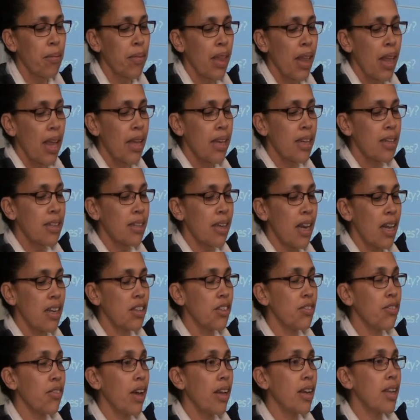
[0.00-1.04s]
It is
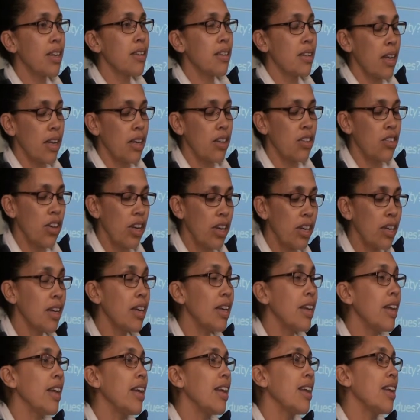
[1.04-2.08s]
classified as a
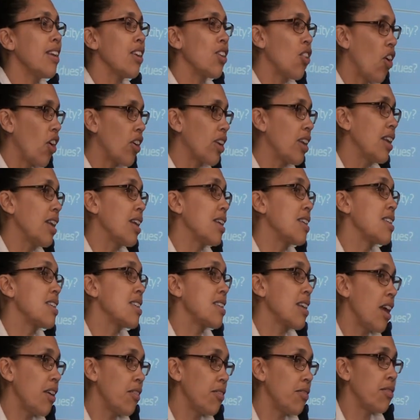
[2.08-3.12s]
generally regarded as
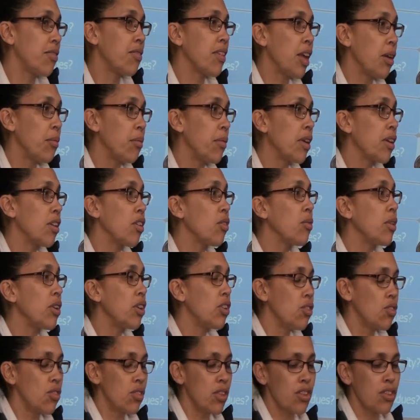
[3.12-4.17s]
safe chemical
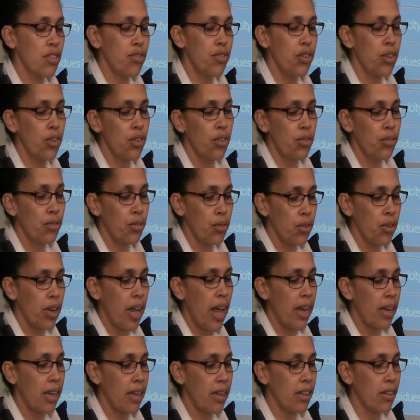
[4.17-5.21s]
when used as a food
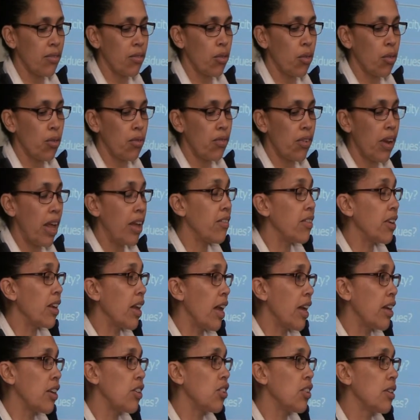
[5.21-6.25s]
additive or flavoring
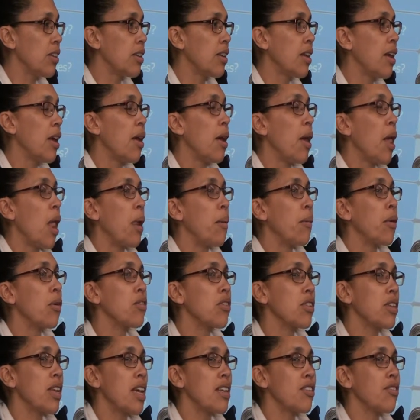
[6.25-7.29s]
agent
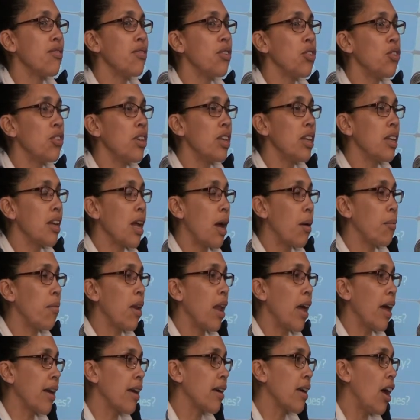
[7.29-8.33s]
because it has a fruity
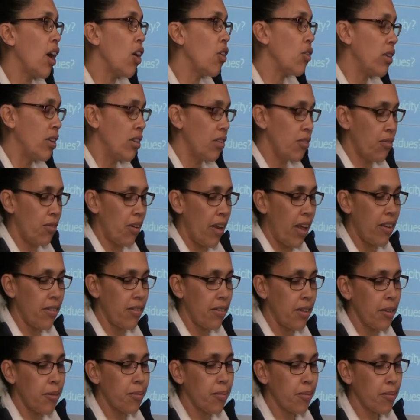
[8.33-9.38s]
rum-like odor
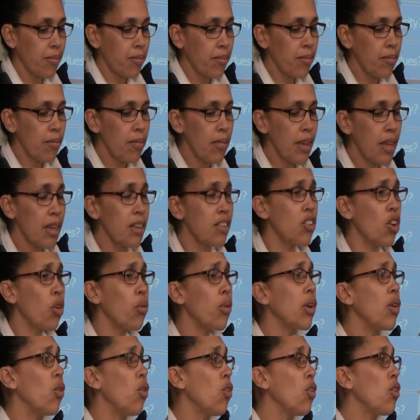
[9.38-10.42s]
flavor. So
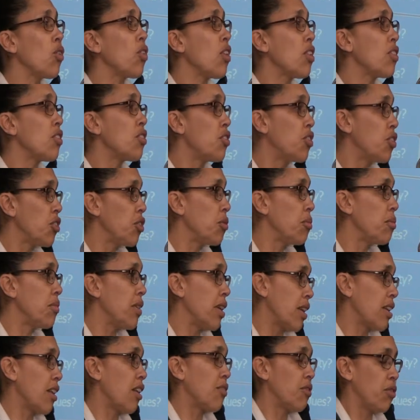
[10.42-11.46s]
we all consume
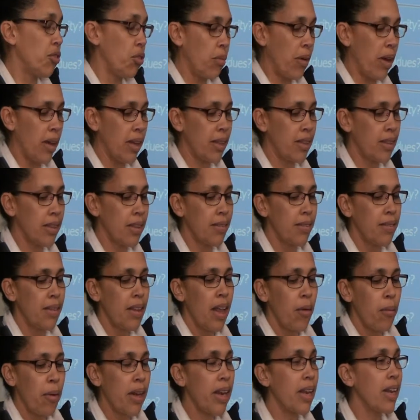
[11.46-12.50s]
ethyl formate,
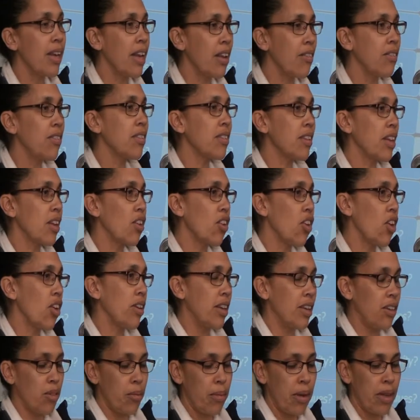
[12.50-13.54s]
but at levels that are not
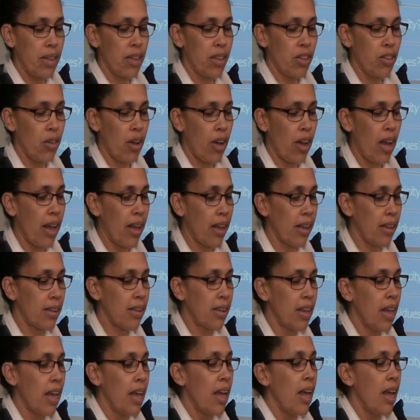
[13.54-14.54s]
detrimental to our health.